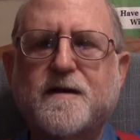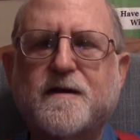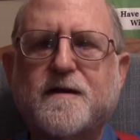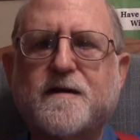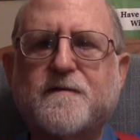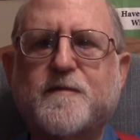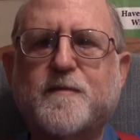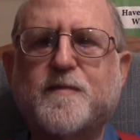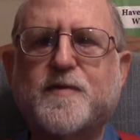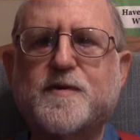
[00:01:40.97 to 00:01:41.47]

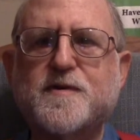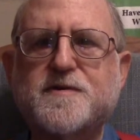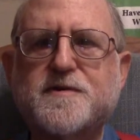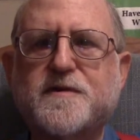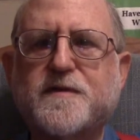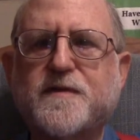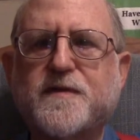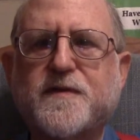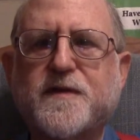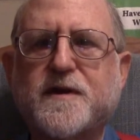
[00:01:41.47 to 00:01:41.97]
If a
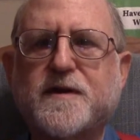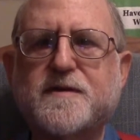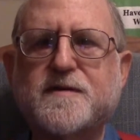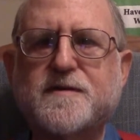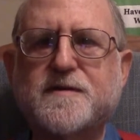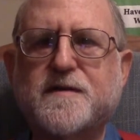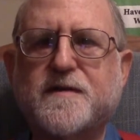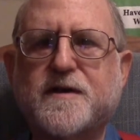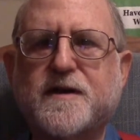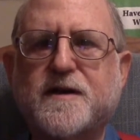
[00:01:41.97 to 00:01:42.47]
person
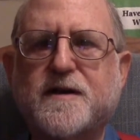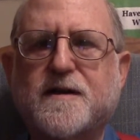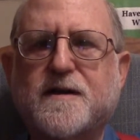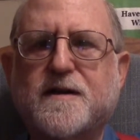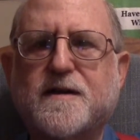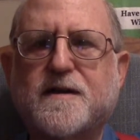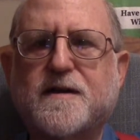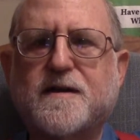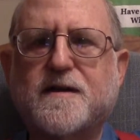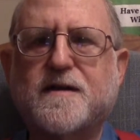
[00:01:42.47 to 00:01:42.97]
thinks that
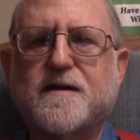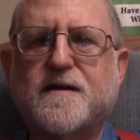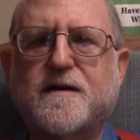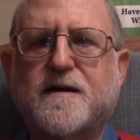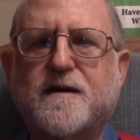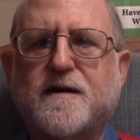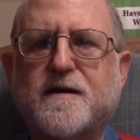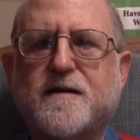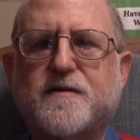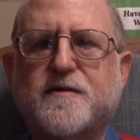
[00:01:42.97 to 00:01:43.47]

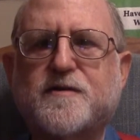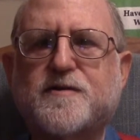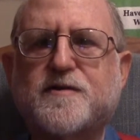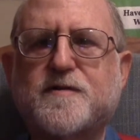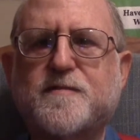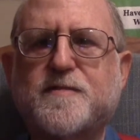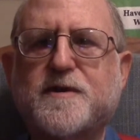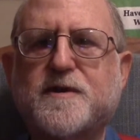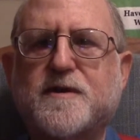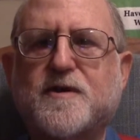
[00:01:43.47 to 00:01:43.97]
there
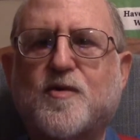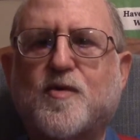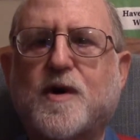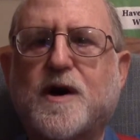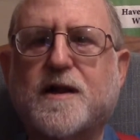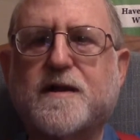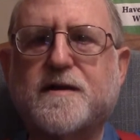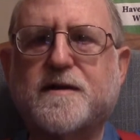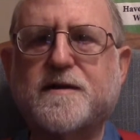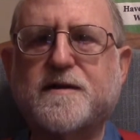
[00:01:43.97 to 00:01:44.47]
should be
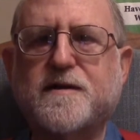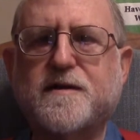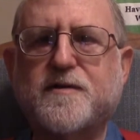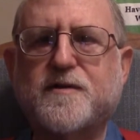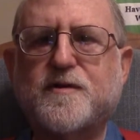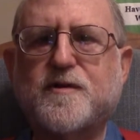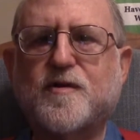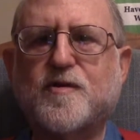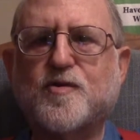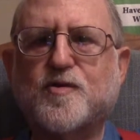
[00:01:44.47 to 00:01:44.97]
equality
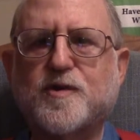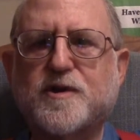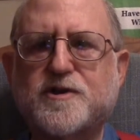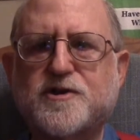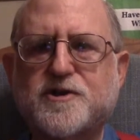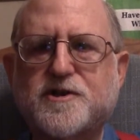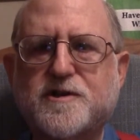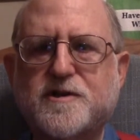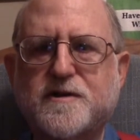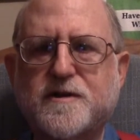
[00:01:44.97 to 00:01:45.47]
in the no
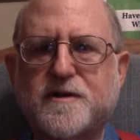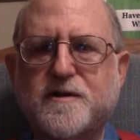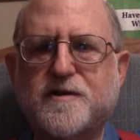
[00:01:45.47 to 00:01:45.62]
rich